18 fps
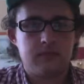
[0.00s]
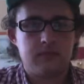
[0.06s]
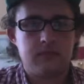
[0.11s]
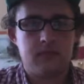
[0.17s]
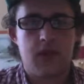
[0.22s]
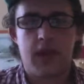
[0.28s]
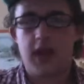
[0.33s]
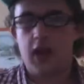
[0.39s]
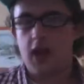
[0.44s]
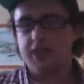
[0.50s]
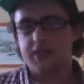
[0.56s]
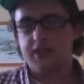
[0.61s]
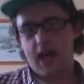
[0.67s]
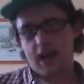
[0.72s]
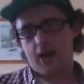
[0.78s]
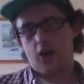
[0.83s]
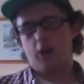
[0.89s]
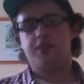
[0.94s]
Hey guys,
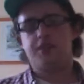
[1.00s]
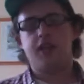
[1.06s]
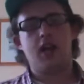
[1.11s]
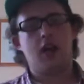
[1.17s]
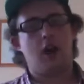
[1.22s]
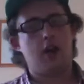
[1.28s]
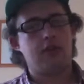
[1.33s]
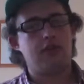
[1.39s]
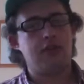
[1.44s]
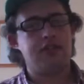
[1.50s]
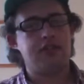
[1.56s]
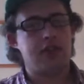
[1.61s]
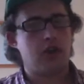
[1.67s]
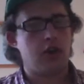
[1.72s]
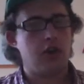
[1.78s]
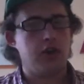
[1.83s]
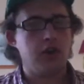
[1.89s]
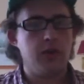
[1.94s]
Dan Hobbs here,
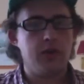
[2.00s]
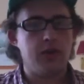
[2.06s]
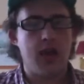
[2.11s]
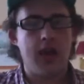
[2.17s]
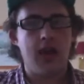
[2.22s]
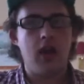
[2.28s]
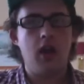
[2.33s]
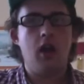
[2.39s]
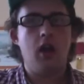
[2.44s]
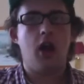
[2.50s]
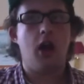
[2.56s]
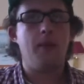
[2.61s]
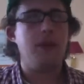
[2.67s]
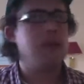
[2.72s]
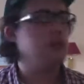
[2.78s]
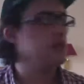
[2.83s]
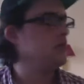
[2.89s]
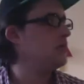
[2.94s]
hardreset.co.uk. I'm
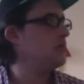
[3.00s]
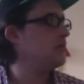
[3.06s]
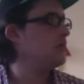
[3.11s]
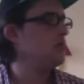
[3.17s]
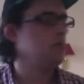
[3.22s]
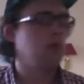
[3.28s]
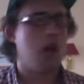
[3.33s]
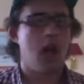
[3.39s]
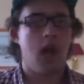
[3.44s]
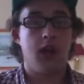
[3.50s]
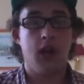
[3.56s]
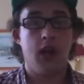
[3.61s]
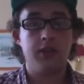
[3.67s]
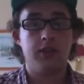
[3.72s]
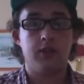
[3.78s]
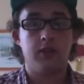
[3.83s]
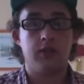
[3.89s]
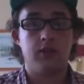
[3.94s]
in
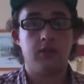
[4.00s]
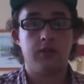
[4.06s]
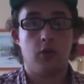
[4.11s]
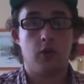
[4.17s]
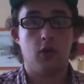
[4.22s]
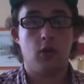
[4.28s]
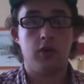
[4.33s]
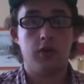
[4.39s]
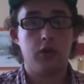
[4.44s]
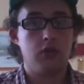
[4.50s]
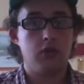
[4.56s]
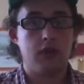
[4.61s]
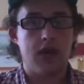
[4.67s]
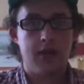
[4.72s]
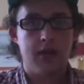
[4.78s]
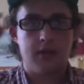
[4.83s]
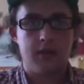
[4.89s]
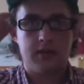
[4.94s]
London for
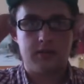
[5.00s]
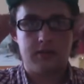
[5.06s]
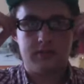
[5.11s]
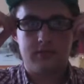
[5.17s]
Eurogamer.